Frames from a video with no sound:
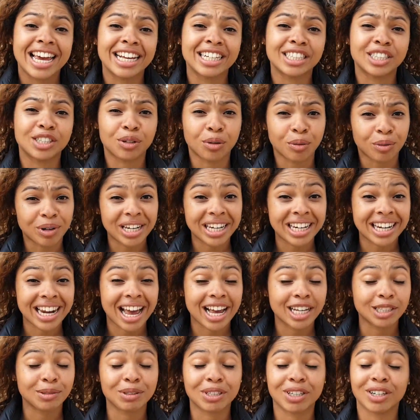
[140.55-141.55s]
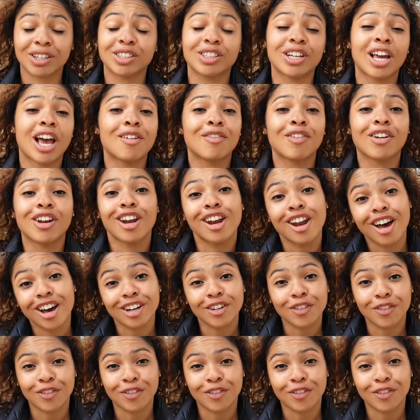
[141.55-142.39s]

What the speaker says: It's really nice because you have a lot of